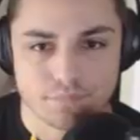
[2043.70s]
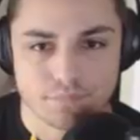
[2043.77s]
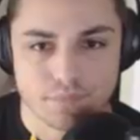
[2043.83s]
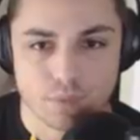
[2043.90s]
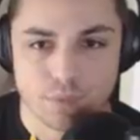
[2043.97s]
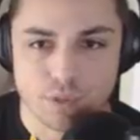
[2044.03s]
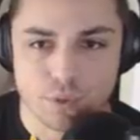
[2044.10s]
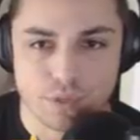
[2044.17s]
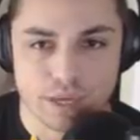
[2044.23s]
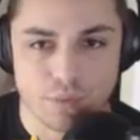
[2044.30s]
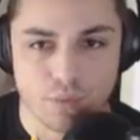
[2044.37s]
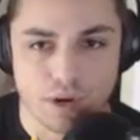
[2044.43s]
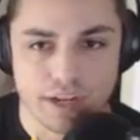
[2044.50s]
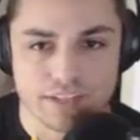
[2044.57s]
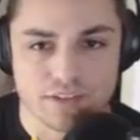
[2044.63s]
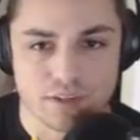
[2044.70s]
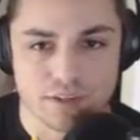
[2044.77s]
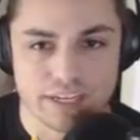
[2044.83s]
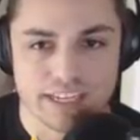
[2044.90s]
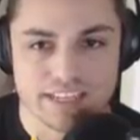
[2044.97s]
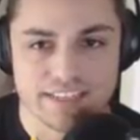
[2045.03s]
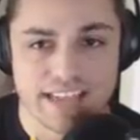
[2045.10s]
We do get one, so
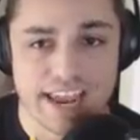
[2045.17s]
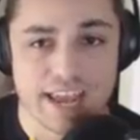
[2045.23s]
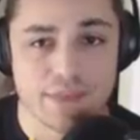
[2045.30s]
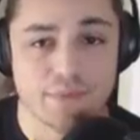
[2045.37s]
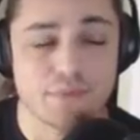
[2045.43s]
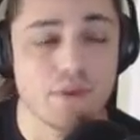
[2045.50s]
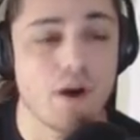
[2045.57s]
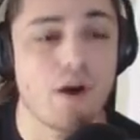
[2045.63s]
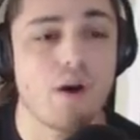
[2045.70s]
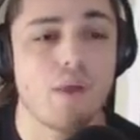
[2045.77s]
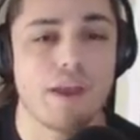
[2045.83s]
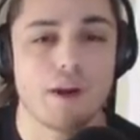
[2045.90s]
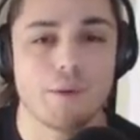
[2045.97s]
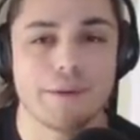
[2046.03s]
it is a oh there